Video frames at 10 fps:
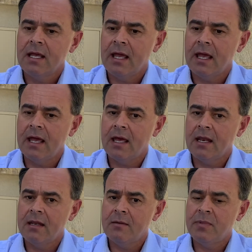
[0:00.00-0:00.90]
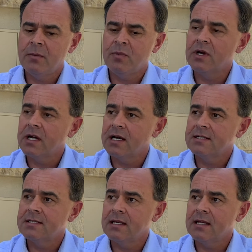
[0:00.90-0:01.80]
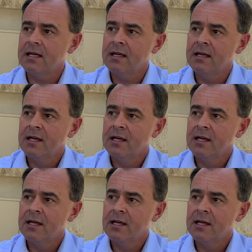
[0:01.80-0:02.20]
and people in custody